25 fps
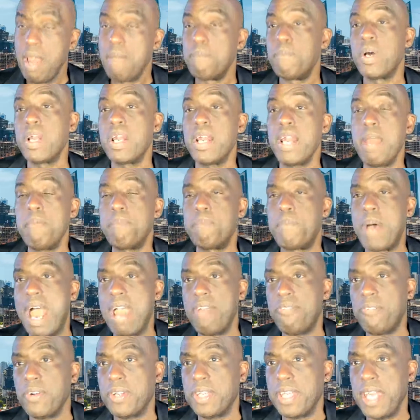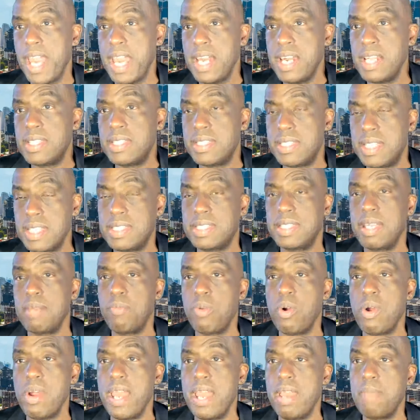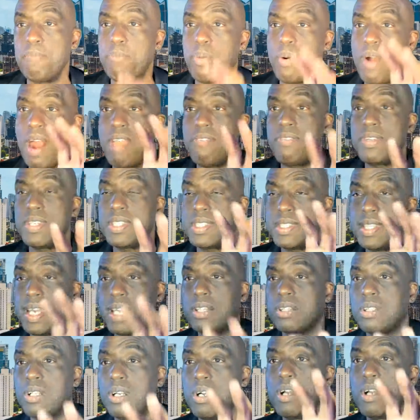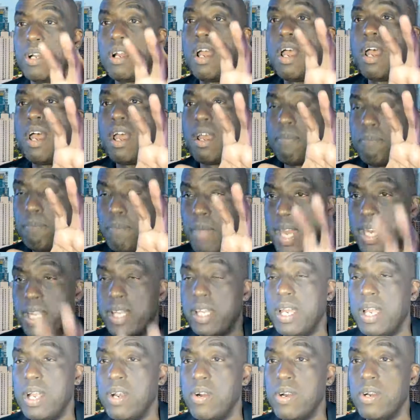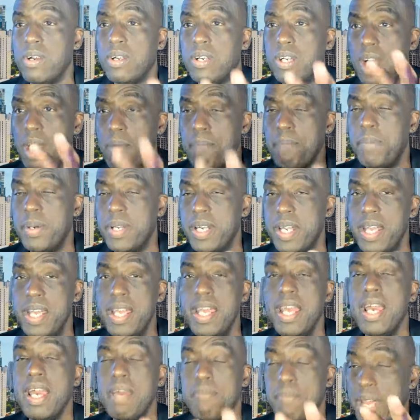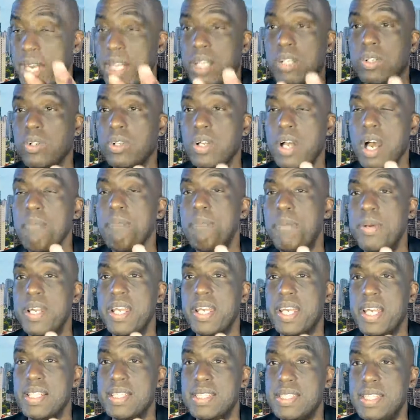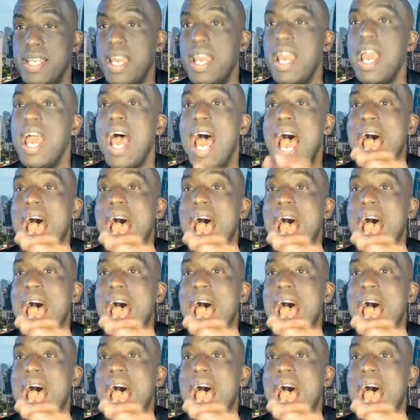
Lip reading: But in a bifurcated system where a private sector medical company can say,